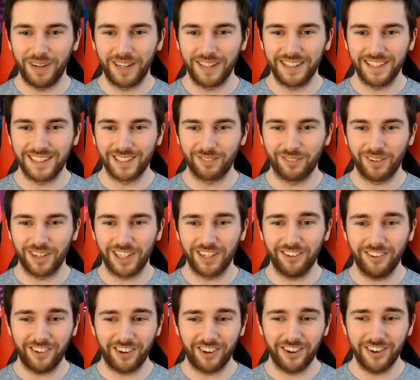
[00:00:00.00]
make this a
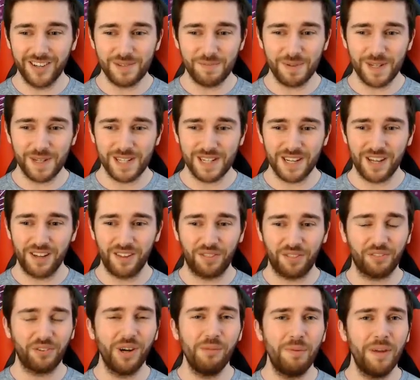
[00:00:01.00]
regular occurrence, but uh,
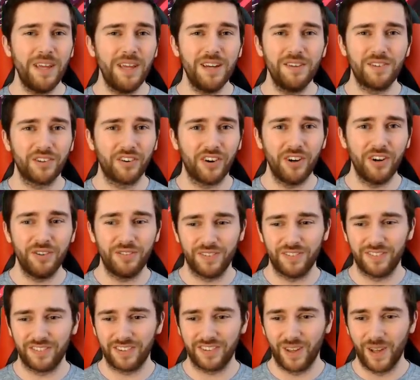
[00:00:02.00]
a 3P of
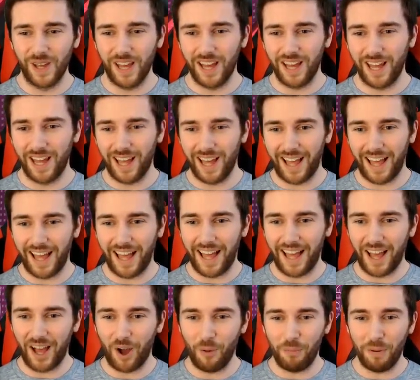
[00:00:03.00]
DeRozan's.
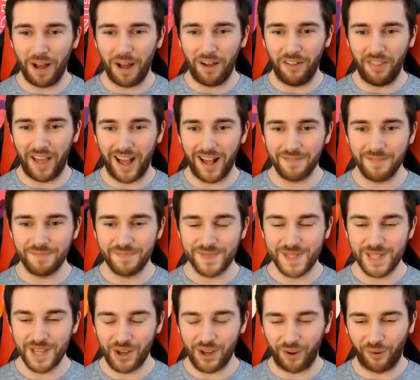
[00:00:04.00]
How about that?
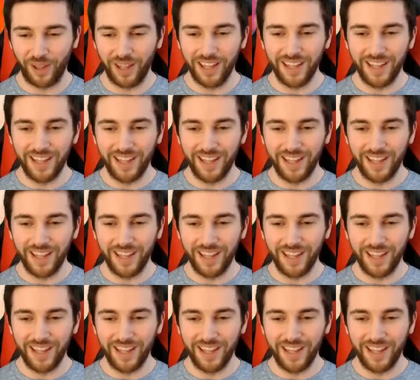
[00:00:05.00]
So,